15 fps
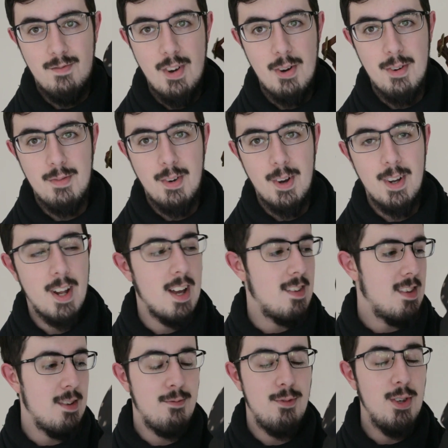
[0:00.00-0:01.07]
very, very
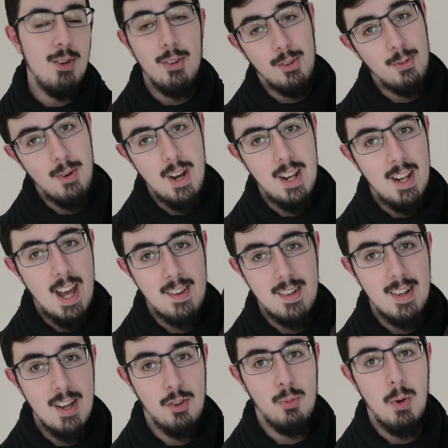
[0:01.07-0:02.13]
nice. It feels great. It has
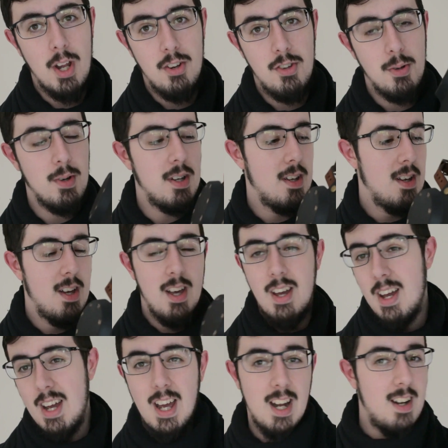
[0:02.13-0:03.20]
a nice weight to it,
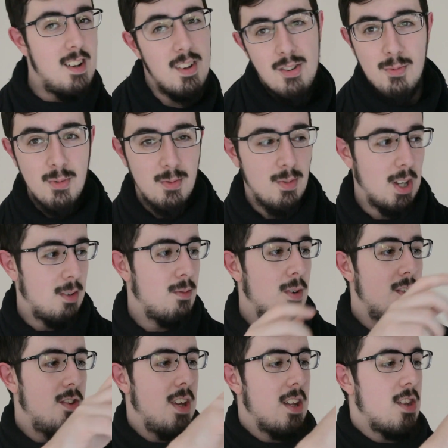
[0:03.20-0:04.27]
and it doesn't,
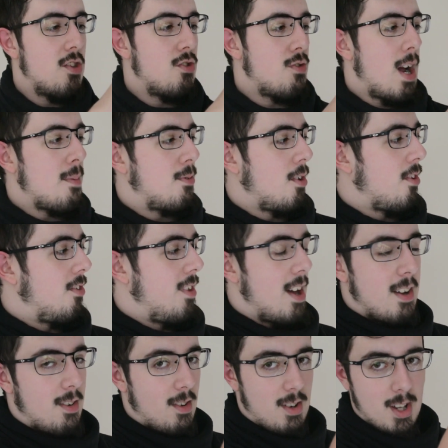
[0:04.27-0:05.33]
once you get the straps all
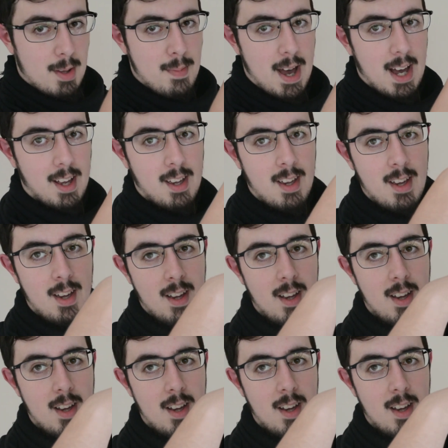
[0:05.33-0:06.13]
set on back,